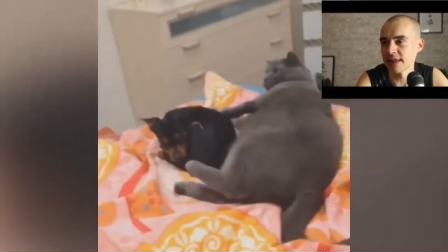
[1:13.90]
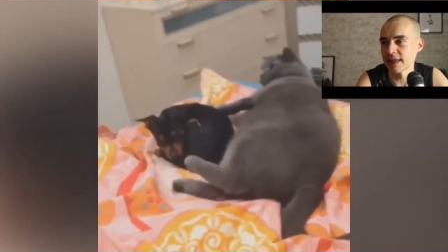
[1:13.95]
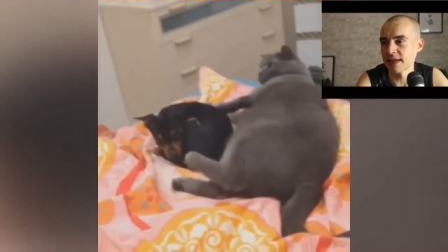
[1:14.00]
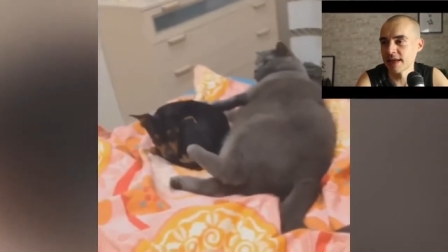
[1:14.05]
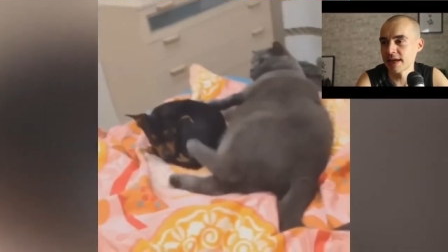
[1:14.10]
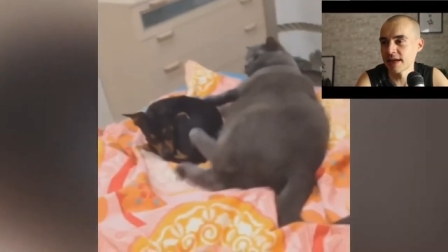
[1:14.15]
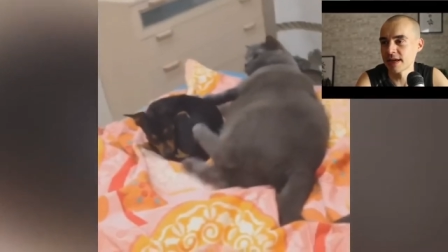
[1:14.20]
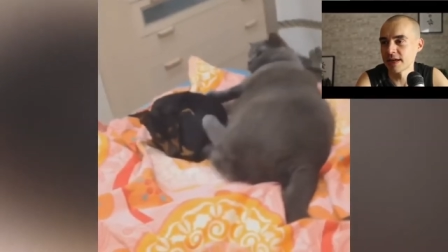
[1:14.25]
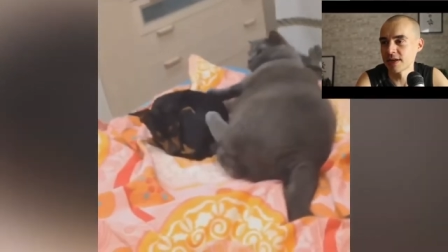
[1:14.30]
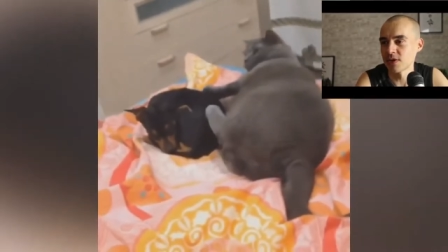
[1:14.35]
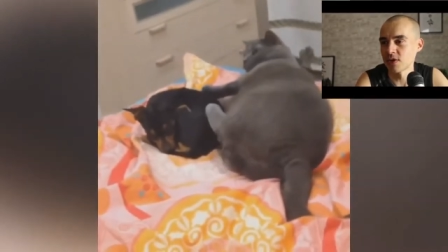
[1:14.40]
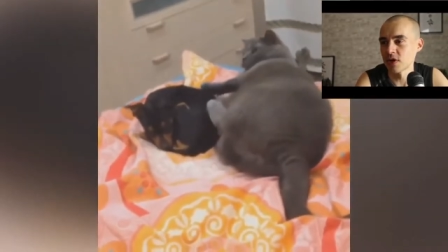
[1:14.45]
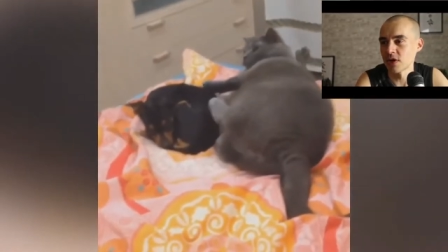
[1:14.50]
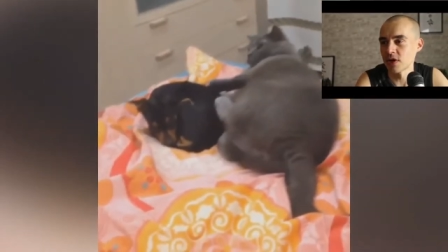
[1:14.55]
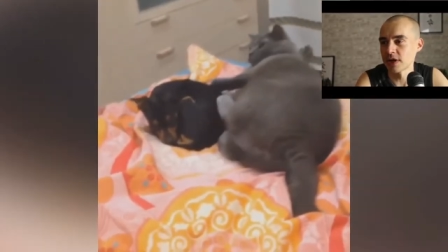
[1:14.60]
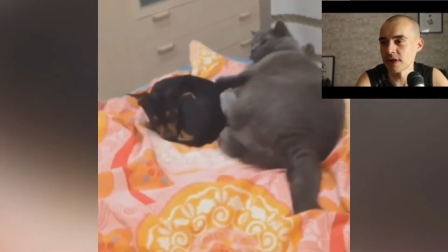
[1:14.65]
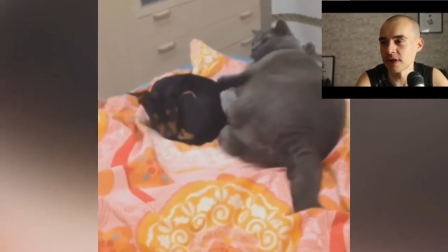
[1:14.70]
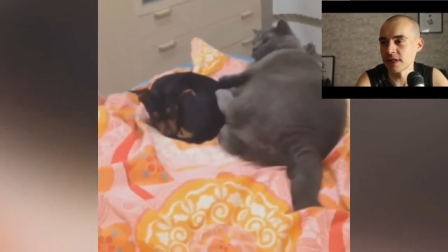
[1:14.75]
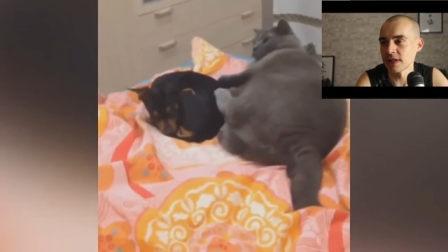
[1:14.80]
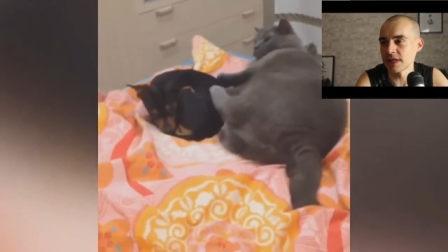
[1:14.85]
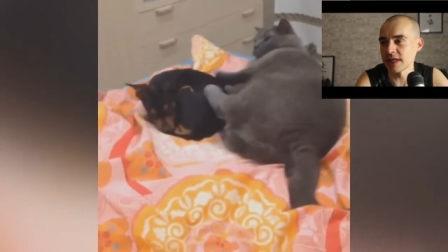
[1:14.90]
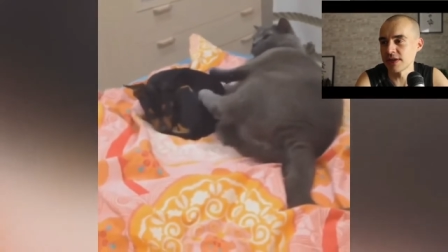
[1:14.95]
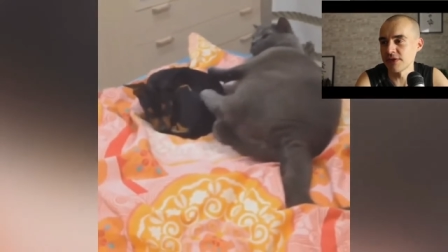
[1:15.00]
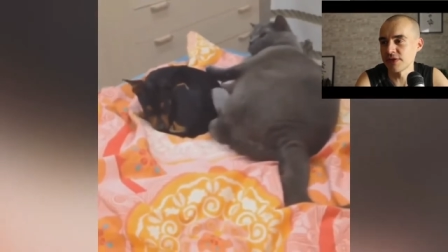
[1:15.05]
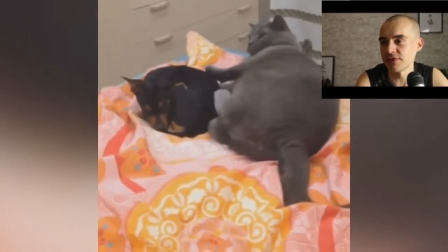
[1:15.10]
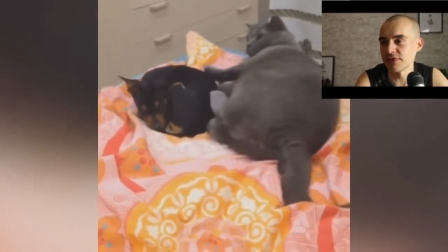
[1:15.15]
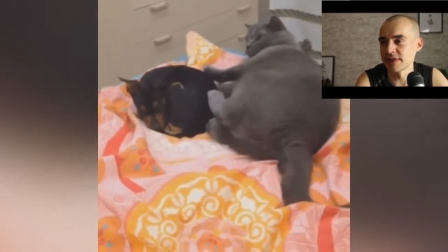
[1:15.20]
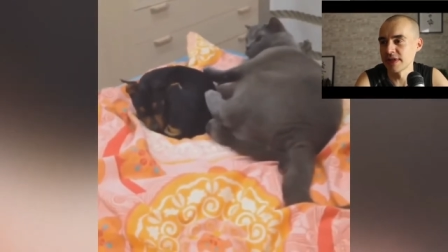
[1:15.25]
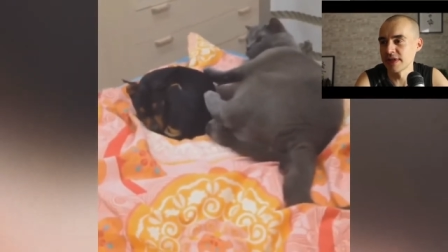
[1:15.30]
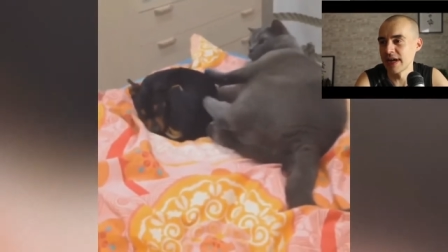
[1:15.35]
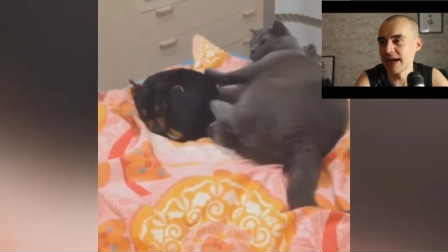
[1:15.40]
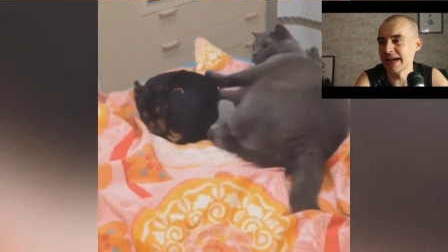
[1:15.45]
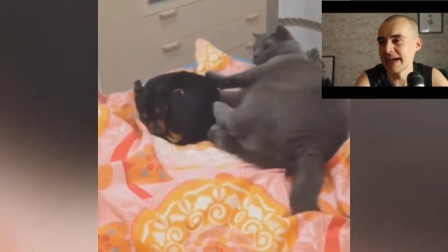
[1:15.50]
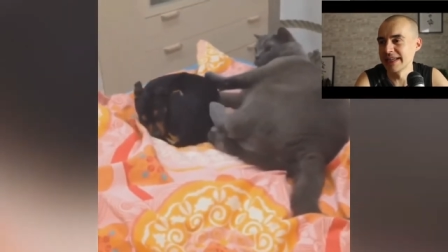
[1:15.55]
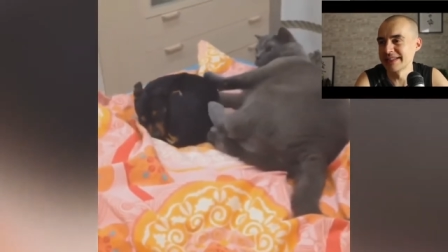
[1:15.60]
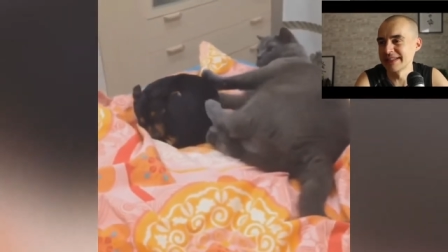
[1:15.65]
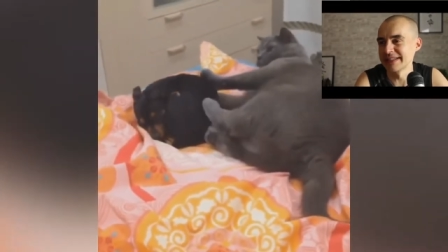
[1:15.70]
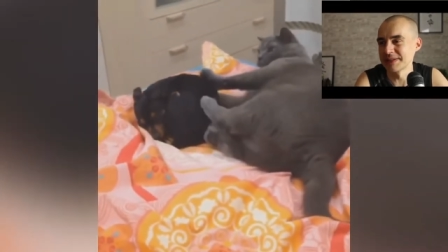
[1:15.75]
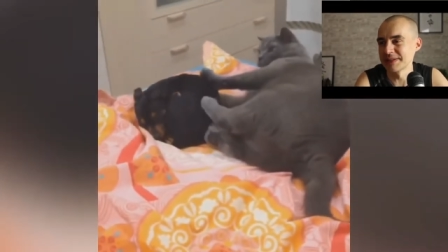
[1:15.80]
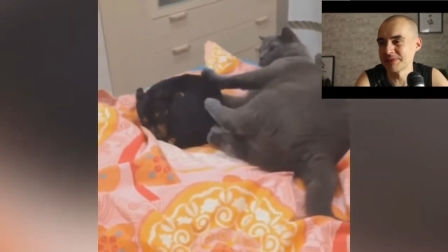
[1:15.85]
there, dog. Leave. I
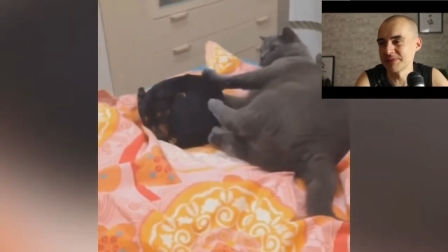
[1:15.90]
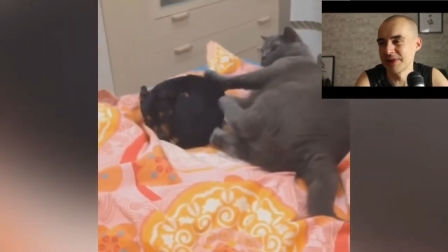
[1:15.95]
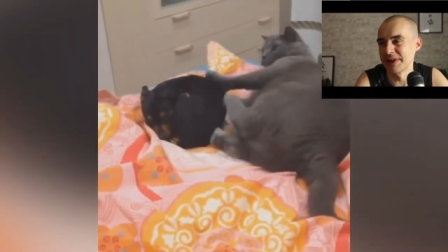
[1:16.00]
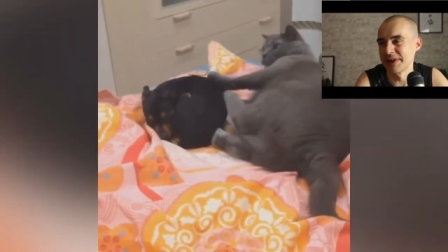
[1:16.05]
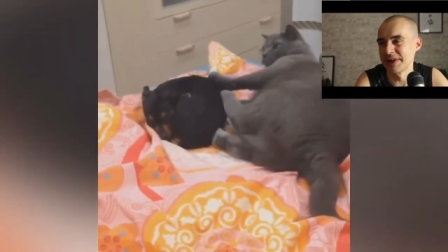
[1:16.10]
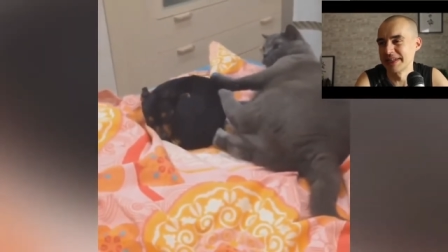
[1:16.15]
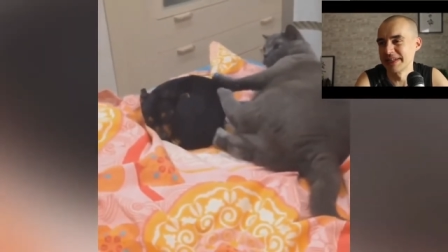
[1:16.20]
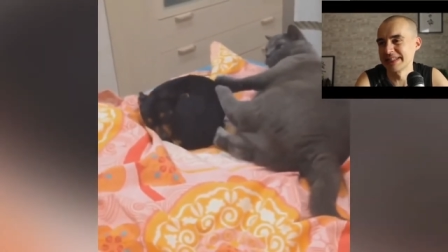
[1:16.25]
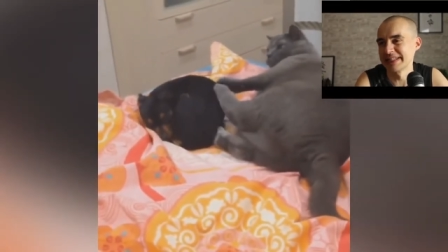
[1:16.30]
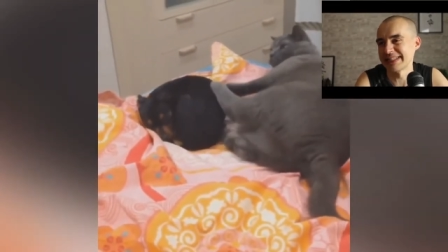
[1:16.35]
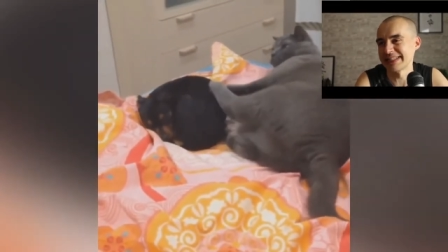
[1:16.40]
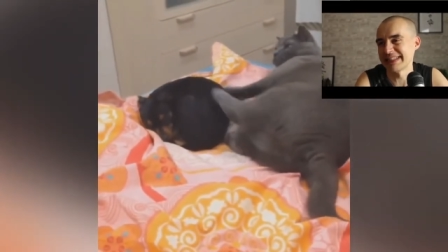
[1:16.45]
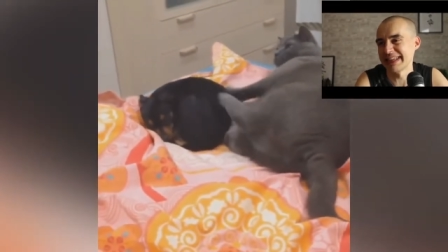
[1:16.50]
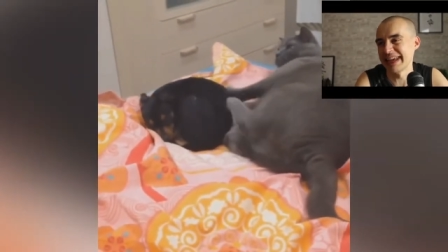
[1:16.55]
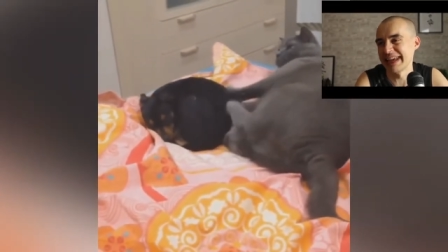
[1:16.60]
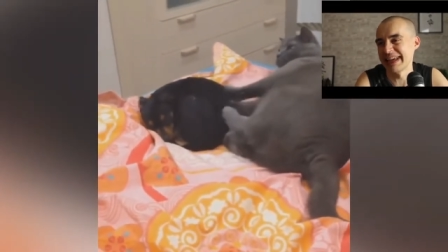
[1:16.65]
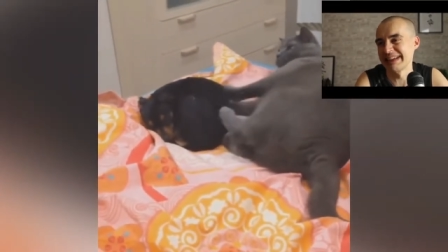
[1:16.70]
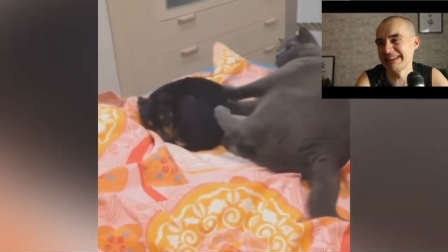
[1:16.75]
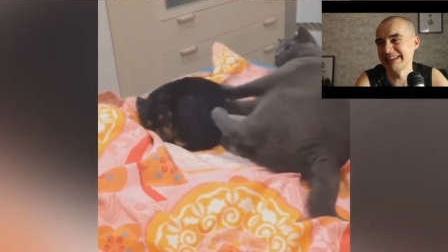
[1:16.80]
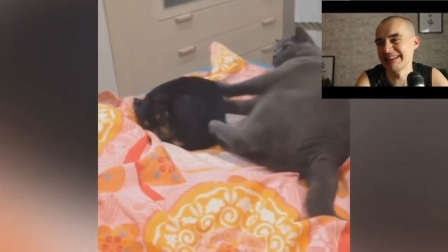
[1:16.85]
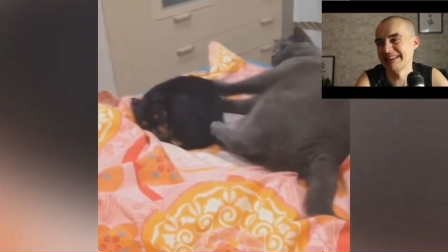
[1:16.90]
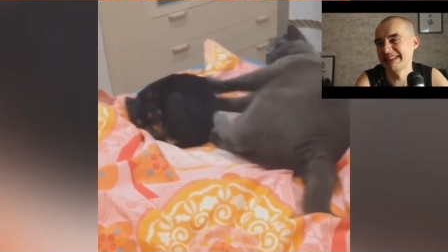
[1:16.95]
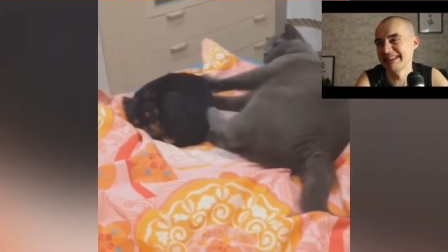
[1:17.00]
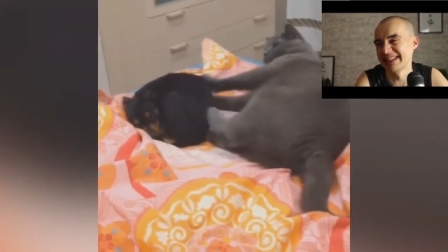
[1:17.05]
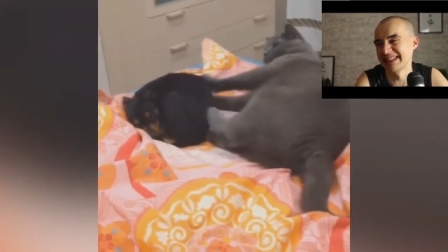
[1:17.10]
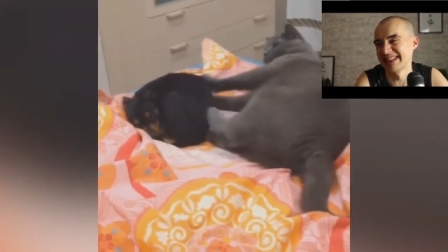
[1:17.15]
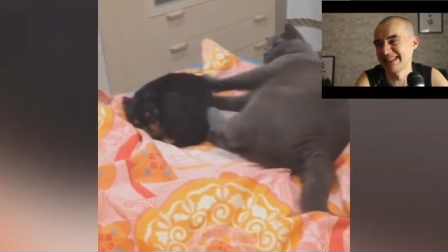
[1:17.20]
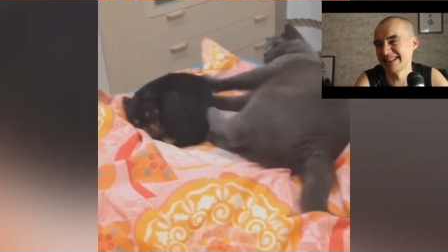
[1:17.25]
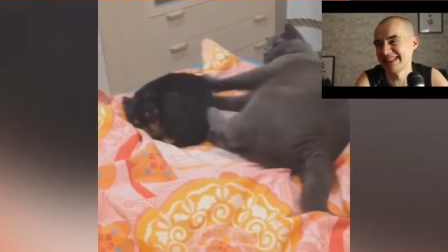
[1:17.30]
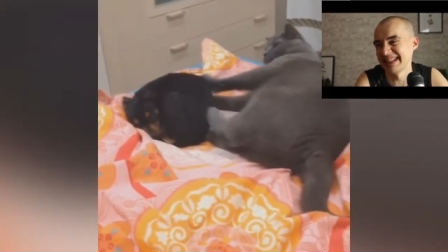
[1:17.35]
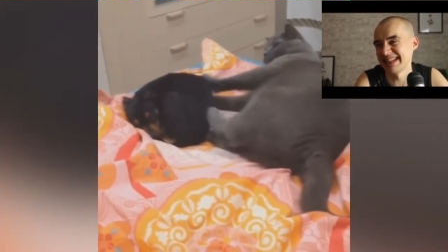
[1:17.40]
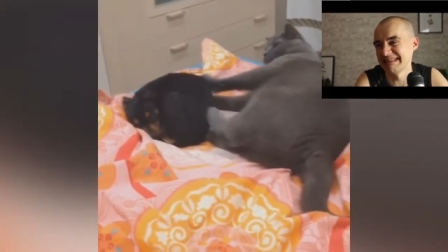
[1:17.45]
just want to stay here.